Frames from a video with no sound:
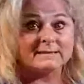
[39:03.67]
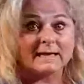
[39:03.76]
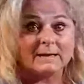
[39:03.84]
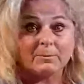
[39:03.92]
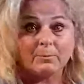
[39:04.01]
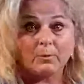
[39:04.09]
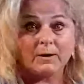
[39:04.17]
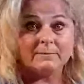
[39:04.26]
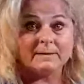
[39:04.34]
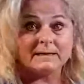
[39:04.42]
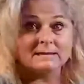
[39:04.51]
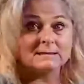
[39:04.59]

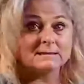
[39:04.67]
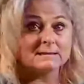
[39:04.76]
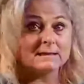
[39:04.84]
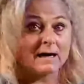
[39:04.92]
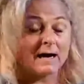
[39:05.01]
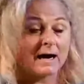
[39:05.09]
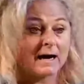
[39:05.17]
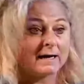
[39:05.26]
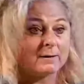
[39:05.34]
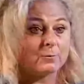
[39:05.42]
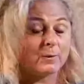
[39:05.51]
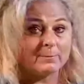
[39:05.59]
appointments. I
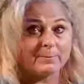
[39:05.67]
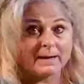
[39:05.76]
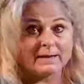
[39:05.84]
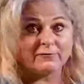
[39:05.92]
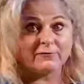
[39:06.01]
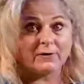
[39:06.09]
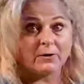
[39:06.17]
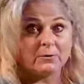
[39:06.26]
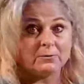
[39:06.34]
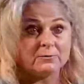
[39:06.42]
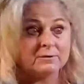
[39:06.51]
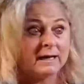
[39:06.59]
wait by the
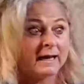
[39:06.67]
phone